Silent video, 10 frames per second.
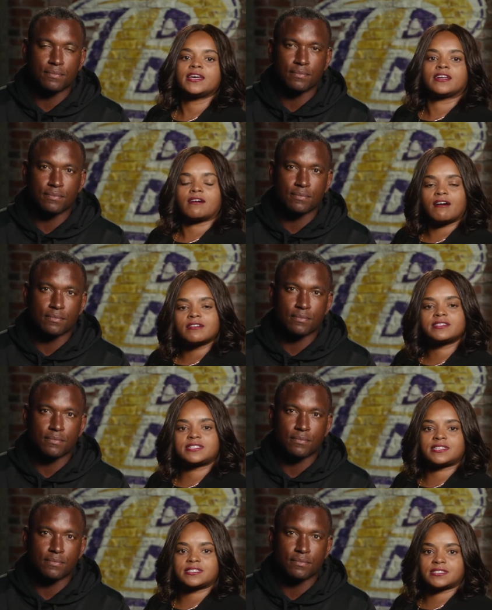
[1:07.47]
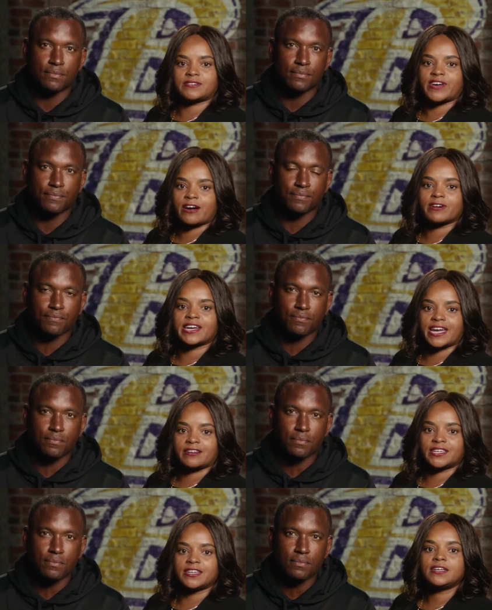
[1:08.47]
Speaker 1: and all the citizens of Howard
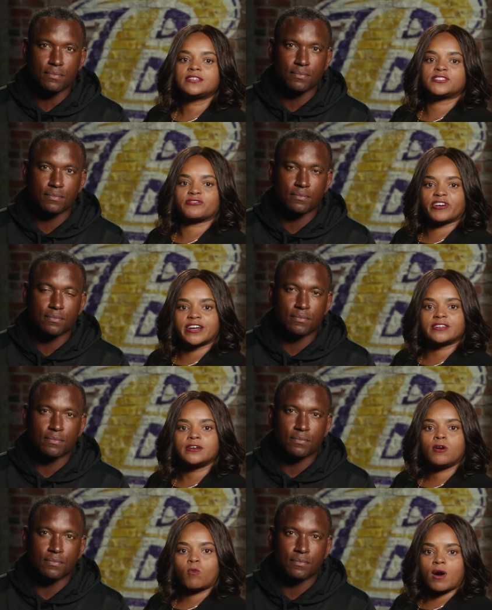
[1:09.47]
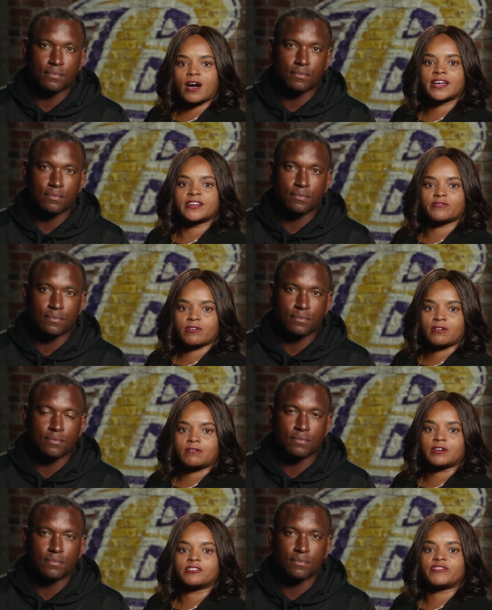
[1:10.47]
County to run, walk, and roll
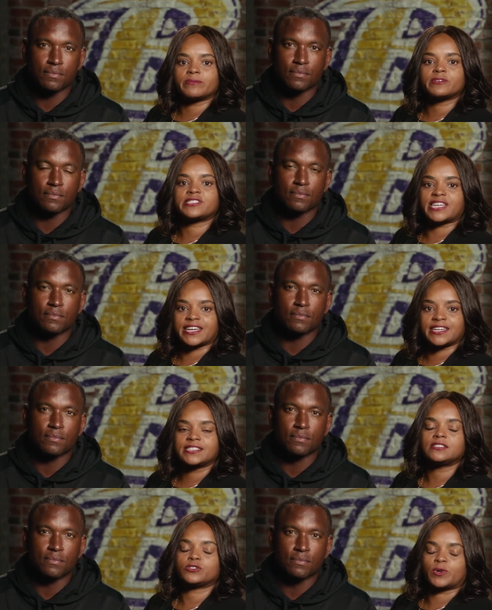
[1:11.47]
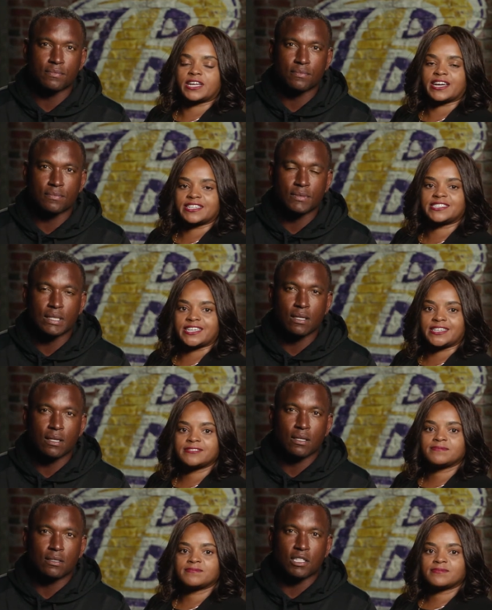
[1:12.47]
on November 2nd, 2019.
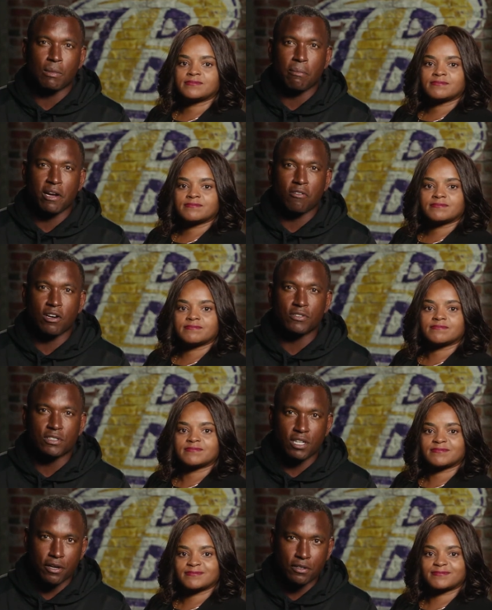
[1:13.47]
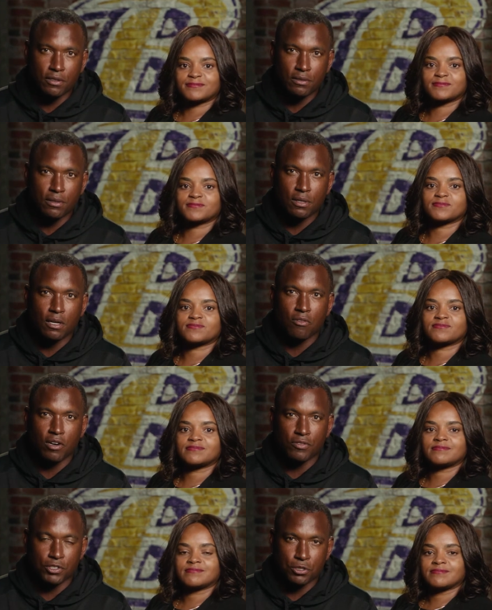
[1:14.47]
Speaker 2: To my man, Reverend Turner,
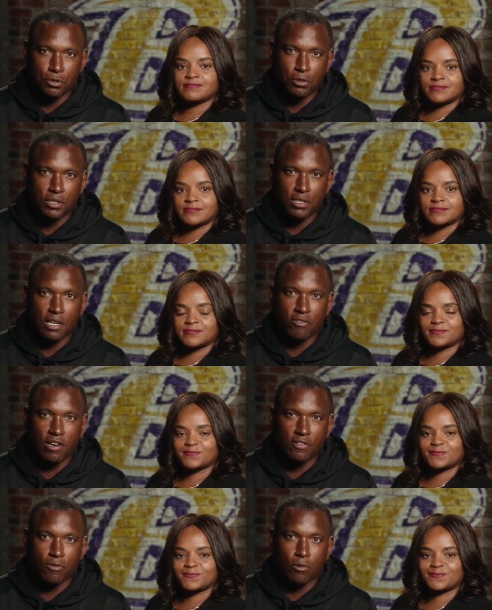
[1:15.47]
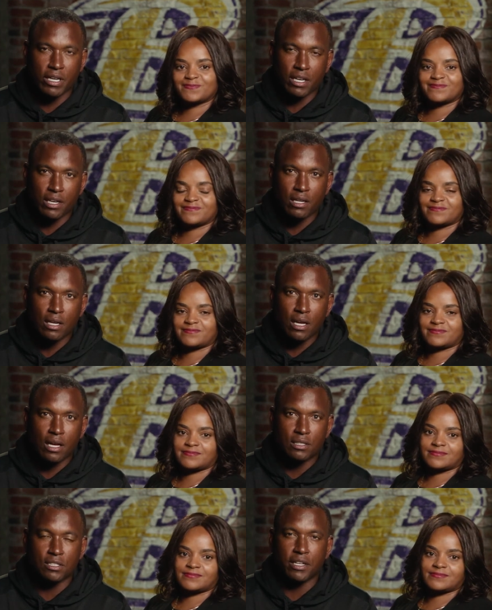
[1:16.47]
Reverend Truitt, and Reverend Ricky,
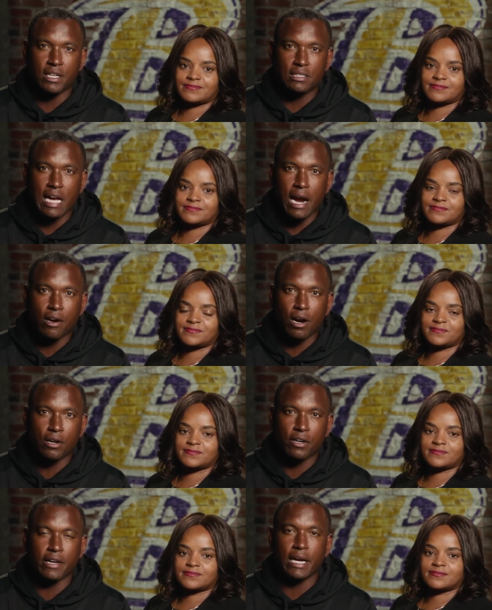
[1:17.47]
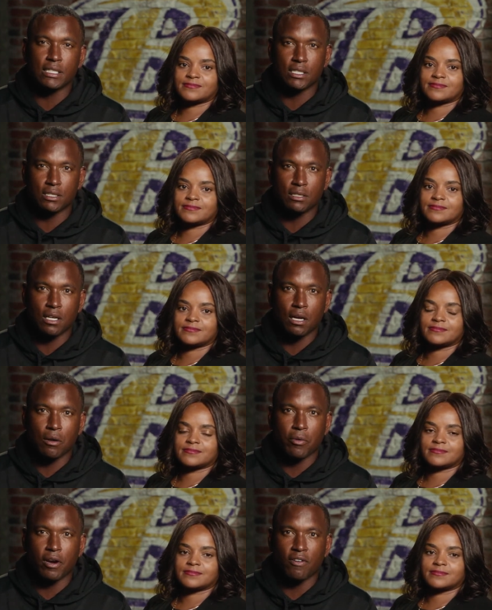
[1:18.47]
and to the entire congregation, we